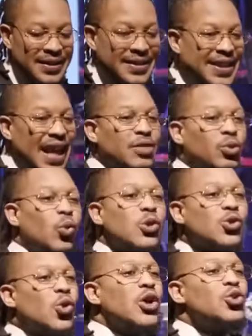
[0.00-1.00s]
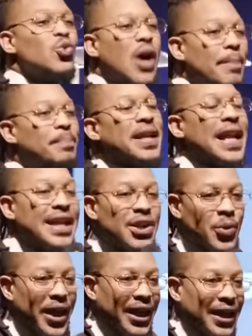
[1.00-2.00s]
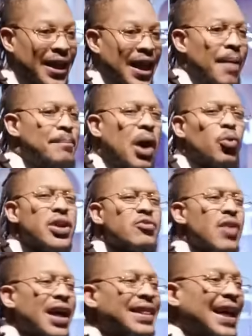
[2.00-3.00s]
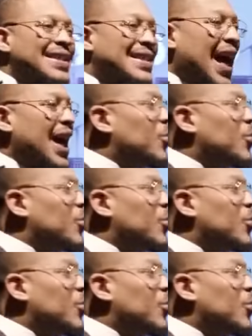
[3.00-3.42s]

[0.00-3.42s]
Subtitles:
Death was going to happen anyway. But we rather die